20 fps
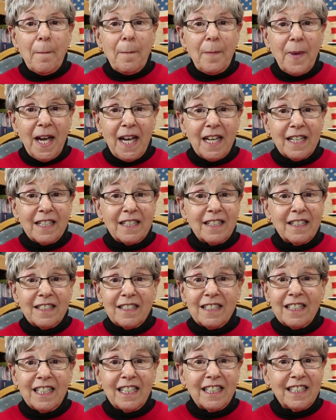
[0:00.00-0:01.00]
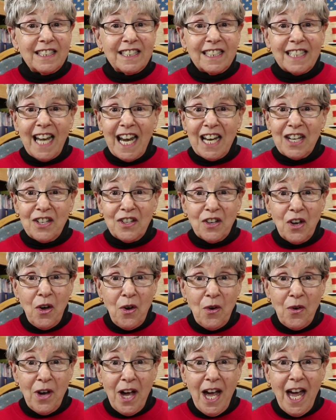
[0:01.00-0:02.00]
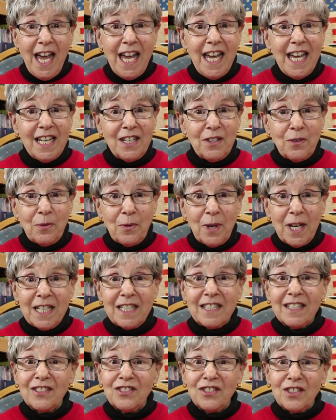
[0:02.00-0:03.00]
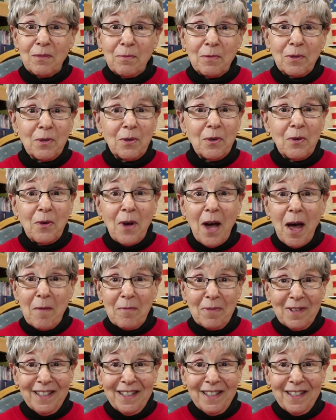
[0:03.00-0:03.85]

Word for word: But little did I know, I had to wait till Jim grew up.